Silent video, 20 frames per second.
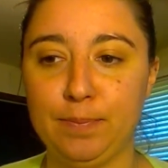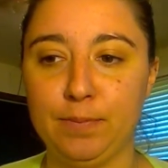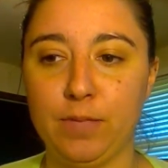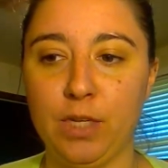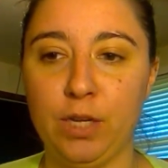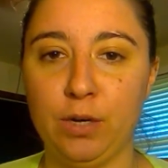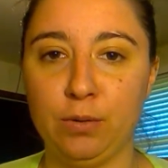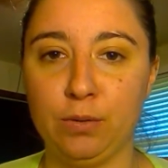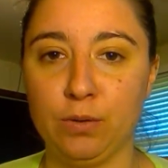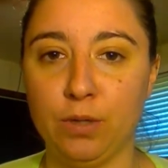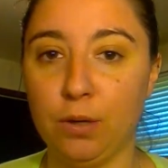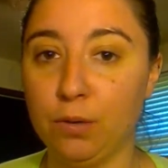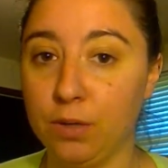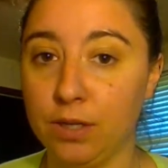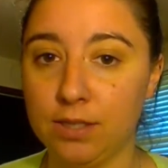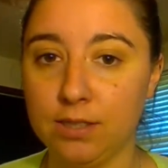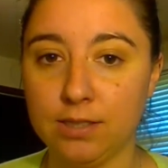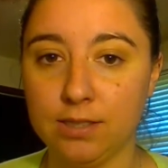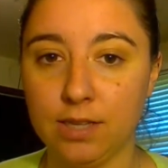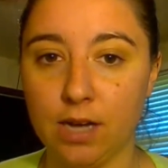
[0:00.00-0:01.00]

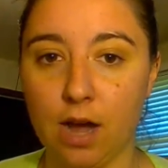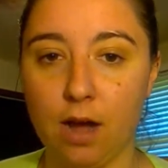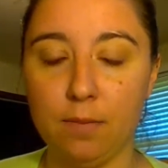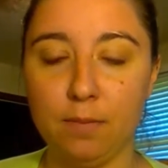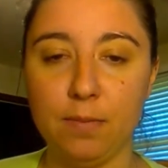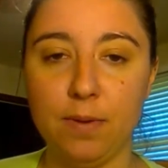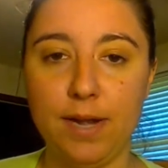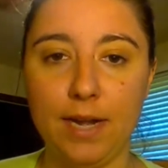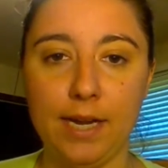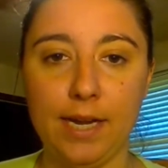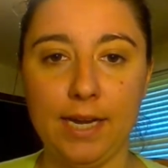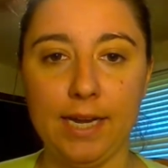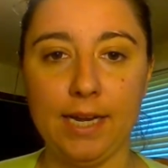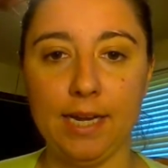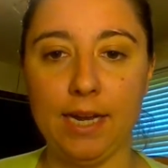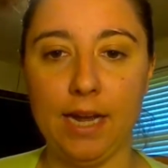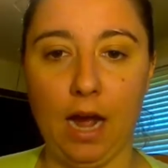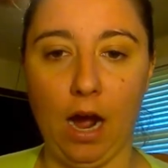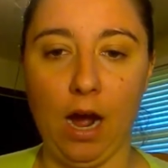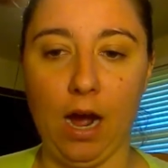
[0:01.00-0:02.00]
Lotus, the
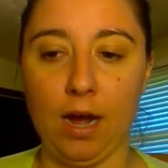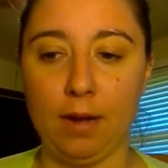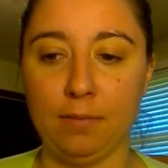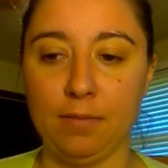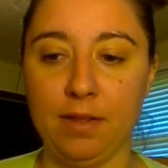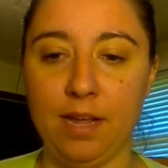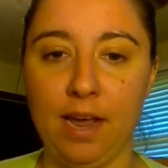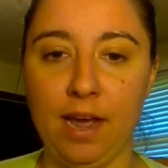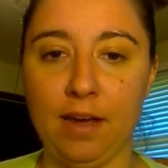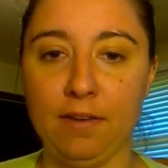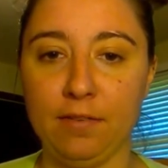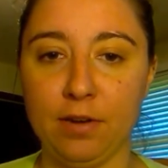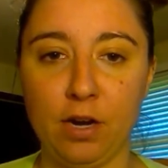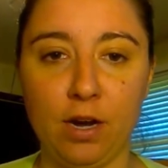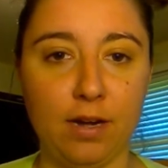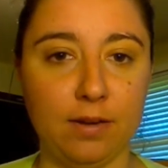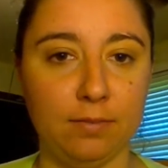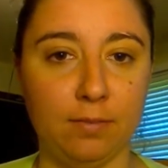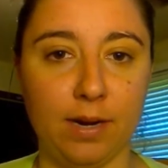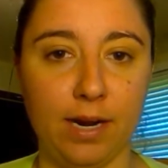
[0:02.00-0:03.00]
company. They haven't
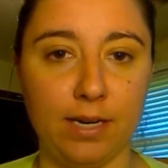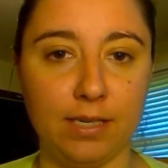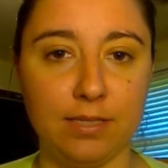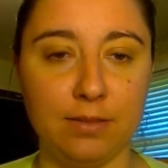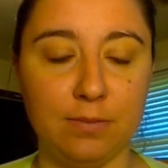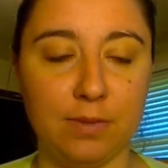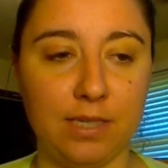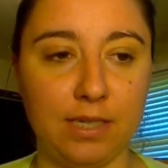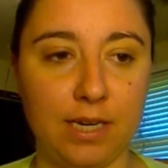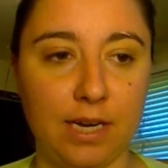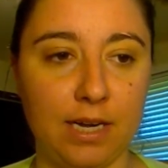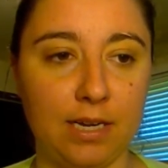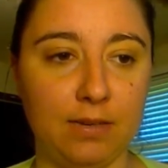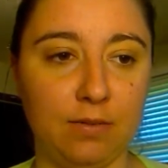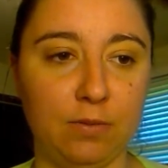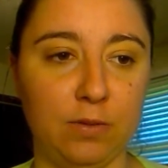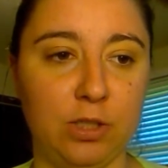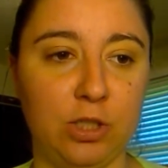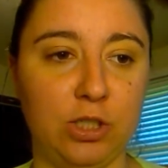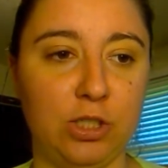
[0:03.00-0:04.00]
gotten back to me
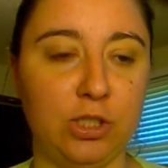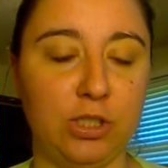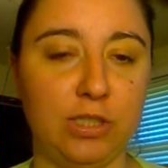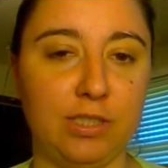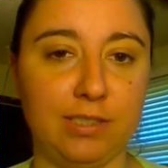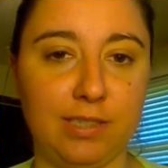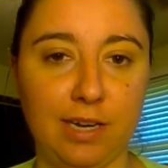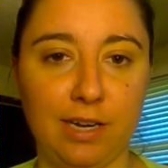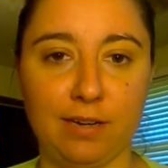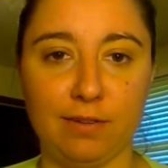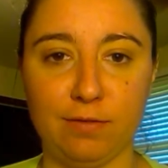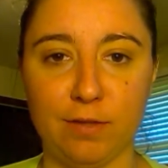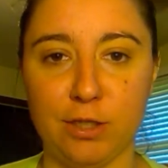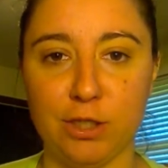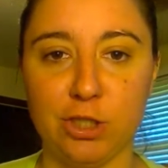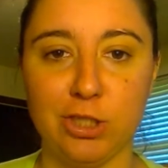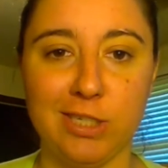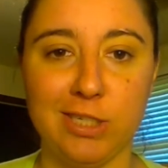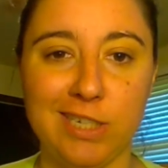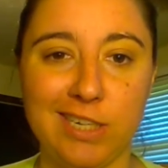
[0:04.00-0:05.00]
yet, which is kind of
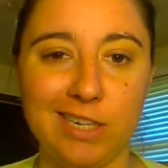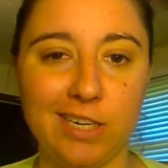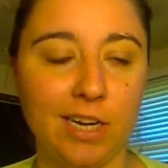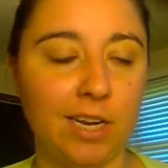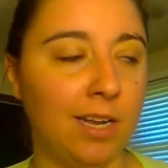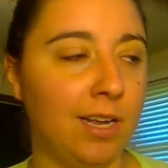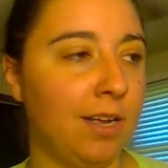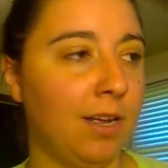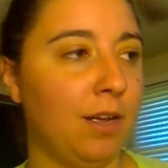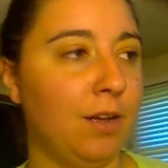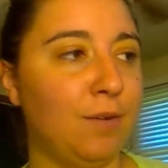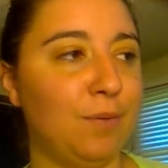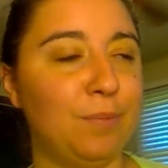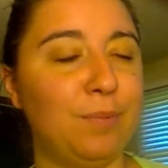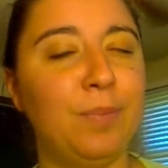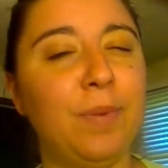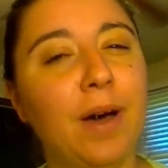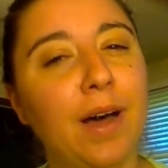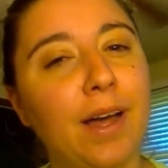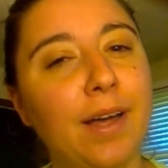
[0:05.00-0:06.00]
frustrating.
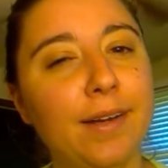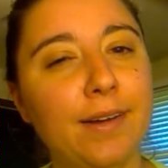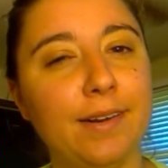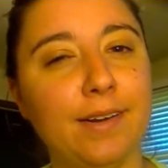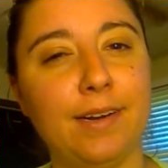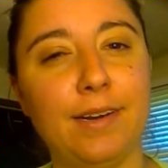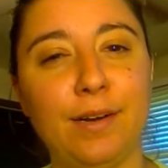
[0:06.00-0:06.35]
But,